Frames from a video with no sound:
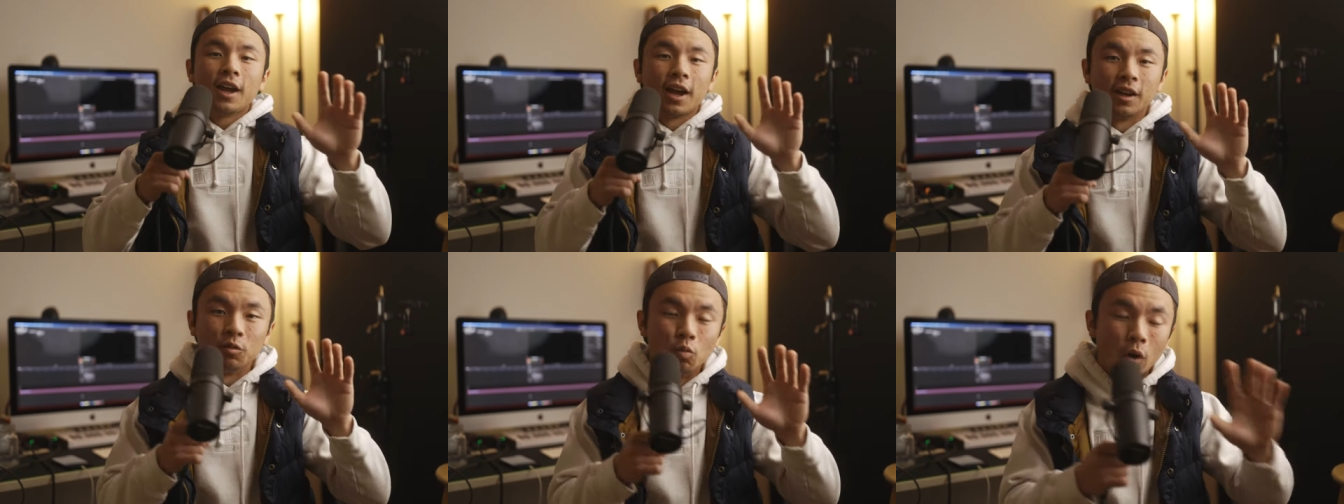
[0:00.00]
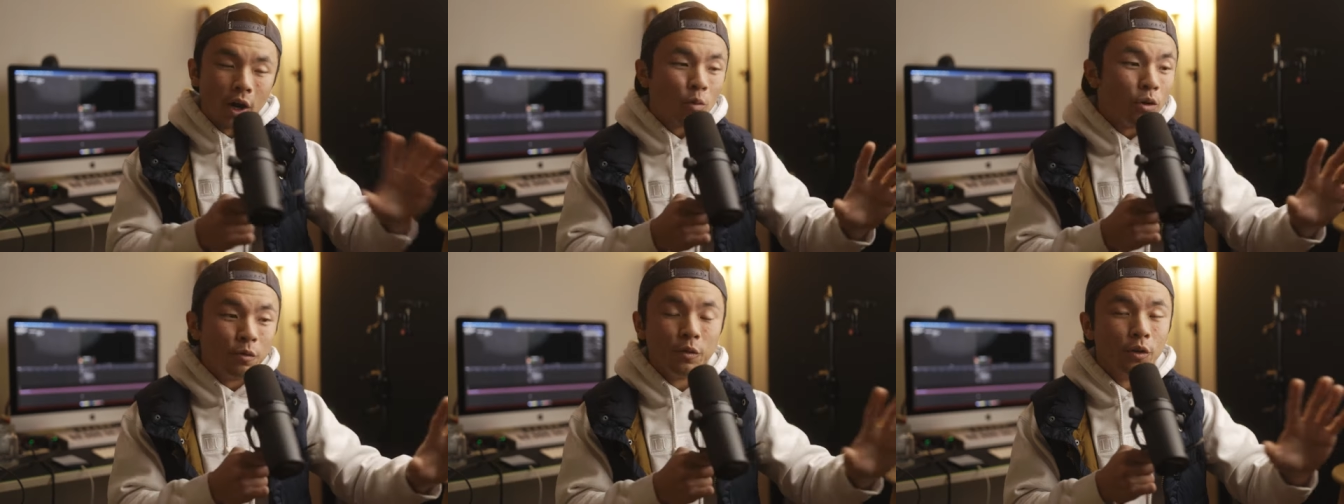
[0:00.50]
and why
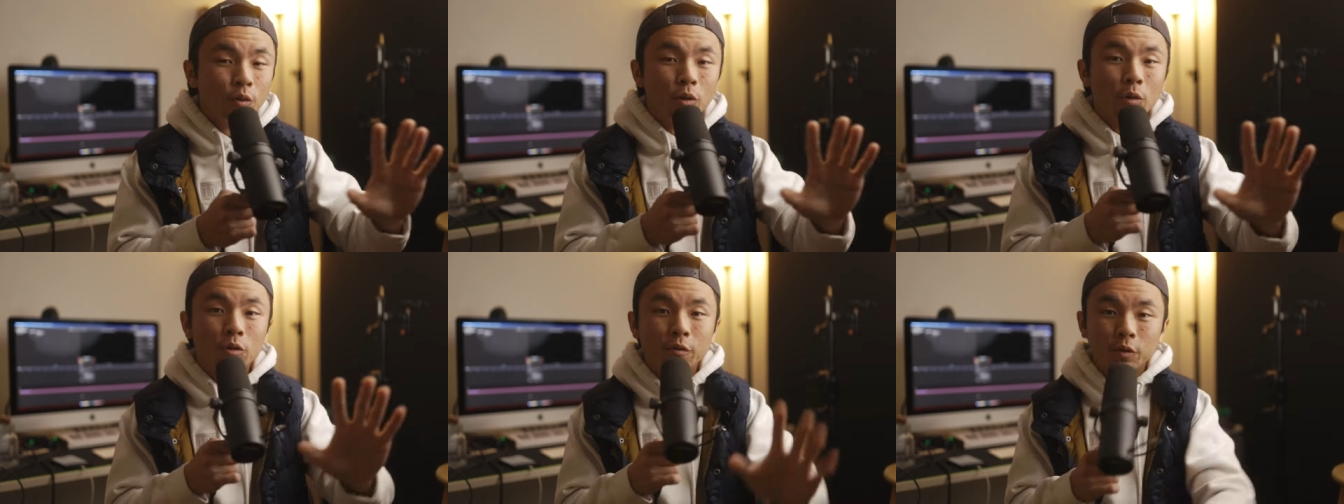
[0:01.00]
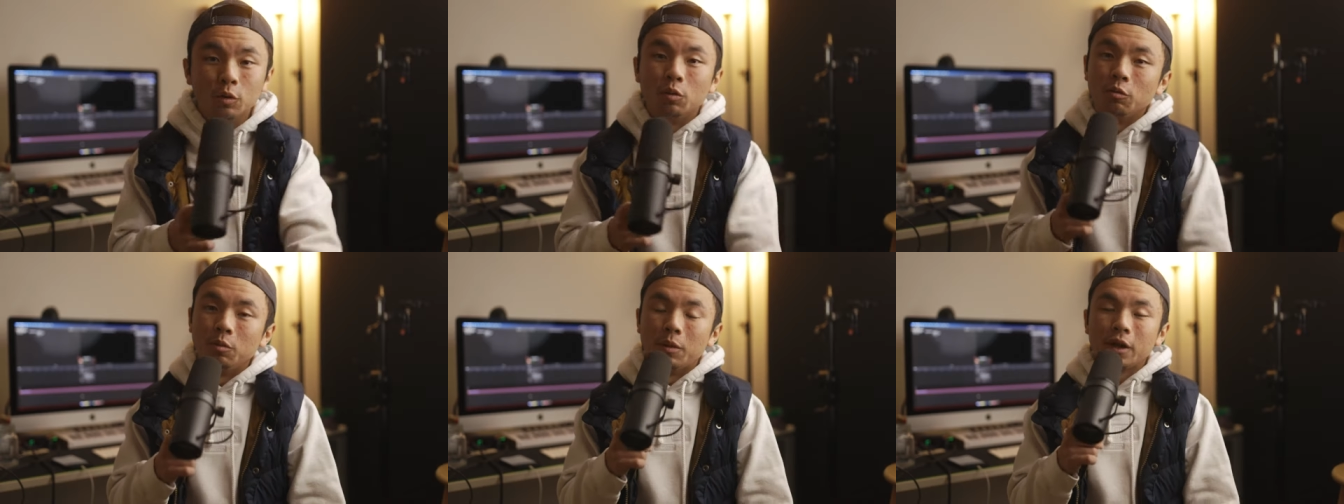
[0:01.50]
we feel the way we feel
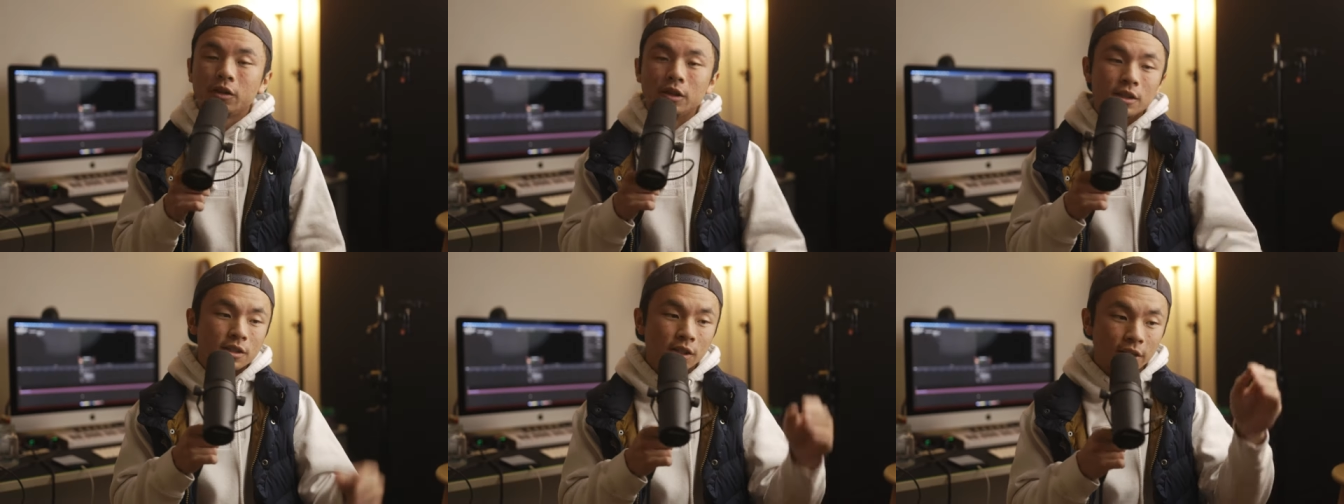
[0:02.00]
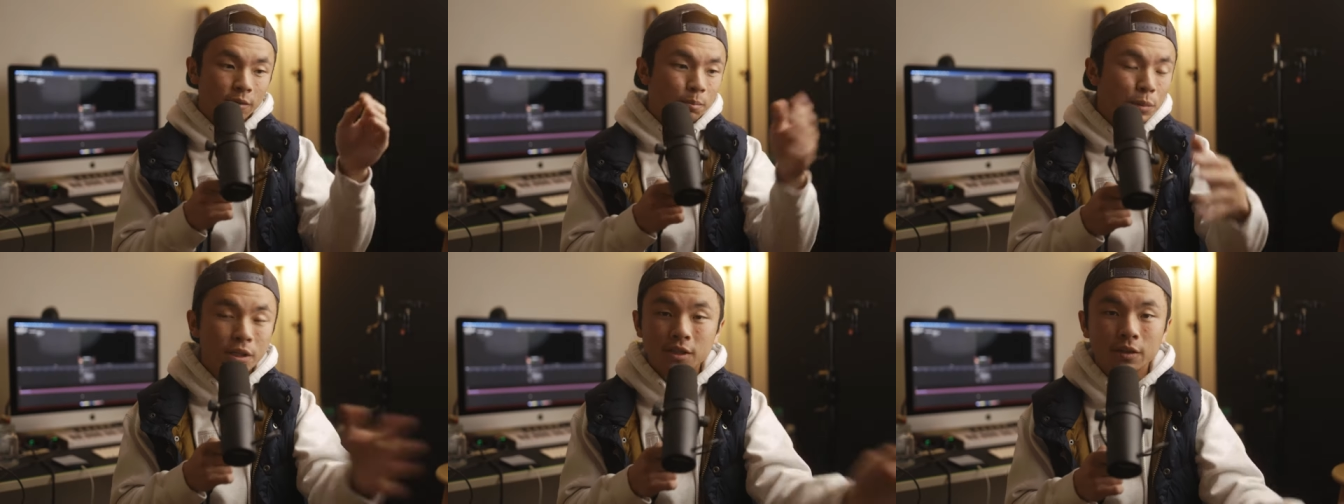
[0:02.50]
when we make these
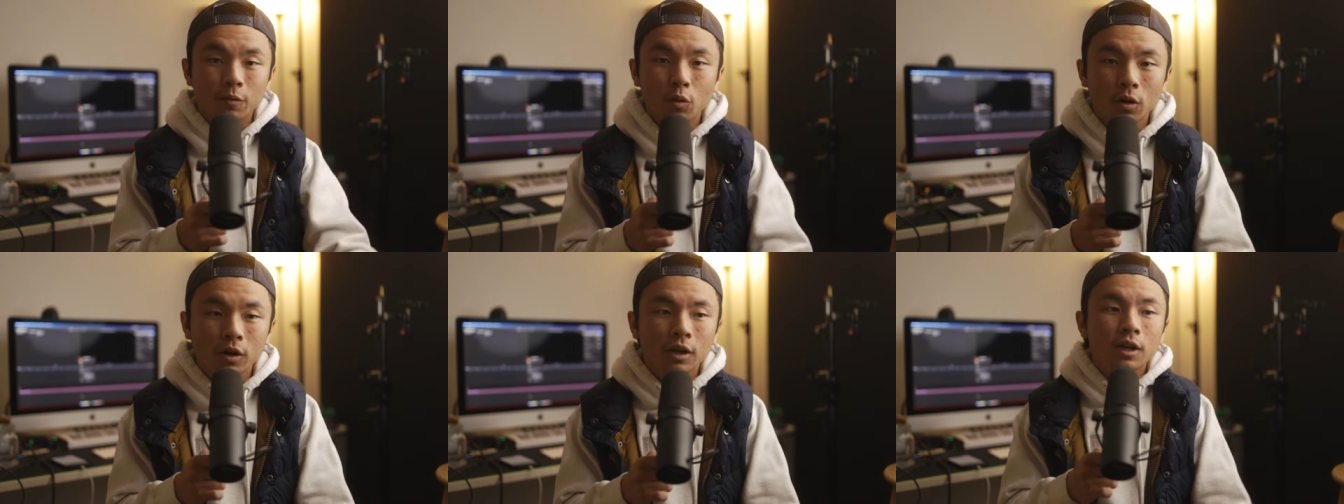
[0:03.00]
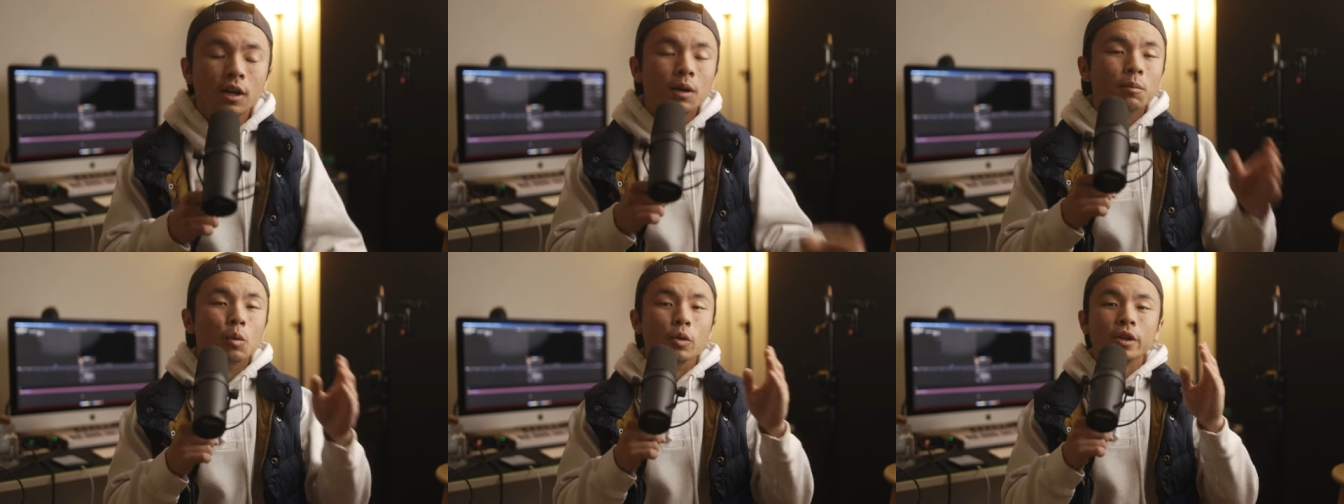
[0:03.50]
like pieces of work.
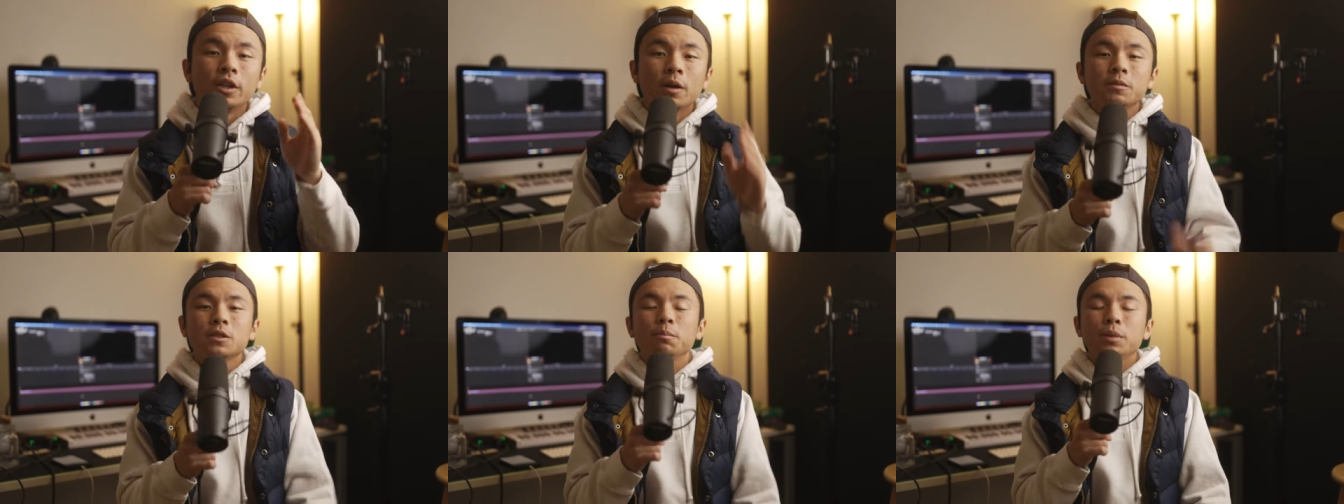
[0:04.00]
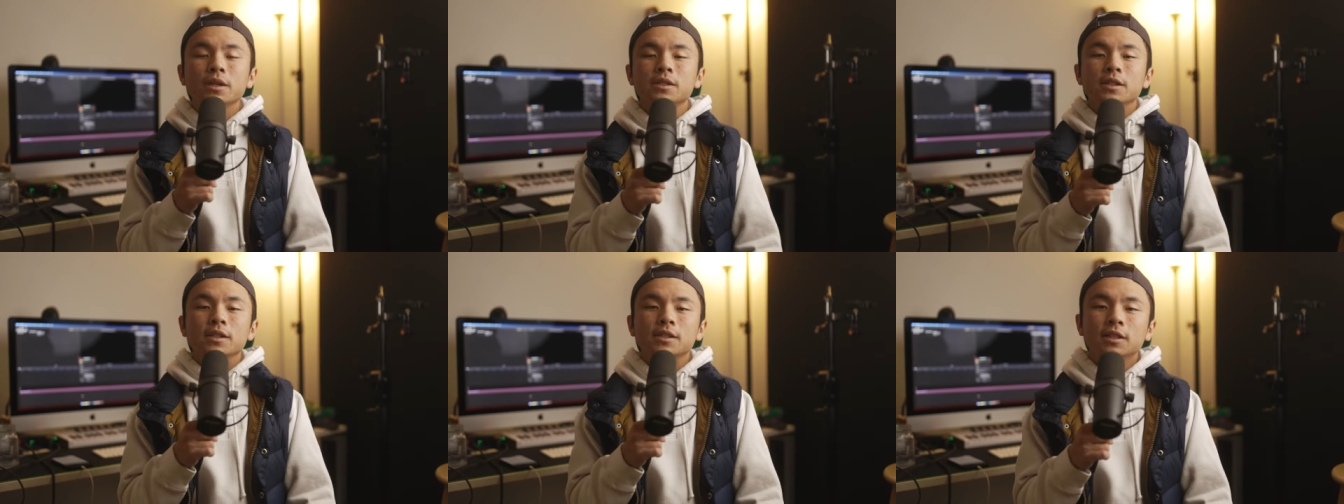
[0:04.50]
But when it comes to
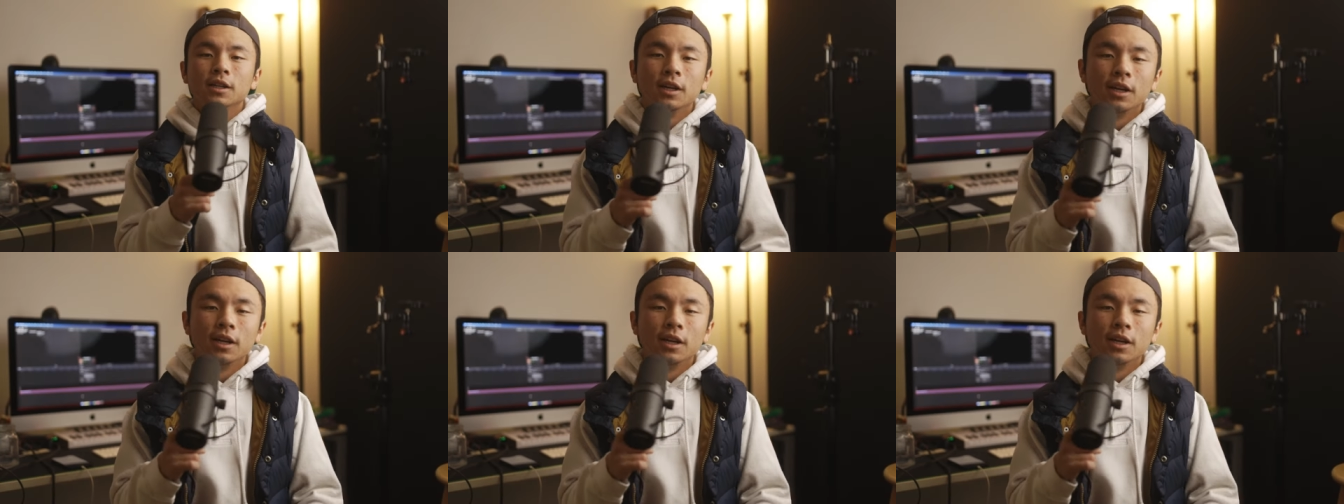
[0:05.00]
business,